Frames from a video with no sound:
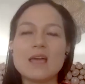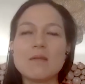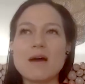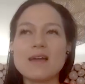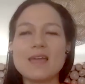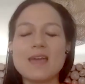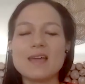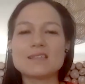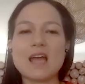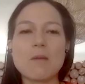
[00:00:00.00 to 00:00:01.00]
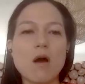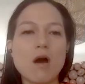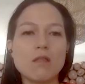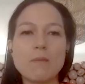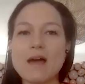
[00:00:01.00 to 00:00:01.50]
In my case, like I'm
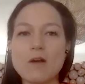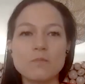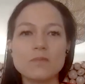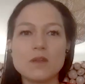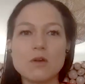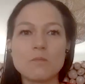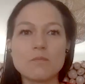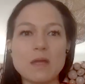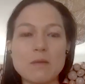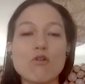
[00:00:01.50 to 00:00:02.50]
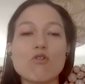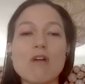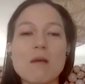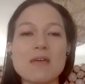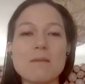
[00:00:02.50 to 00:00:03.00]
all about, you know, my program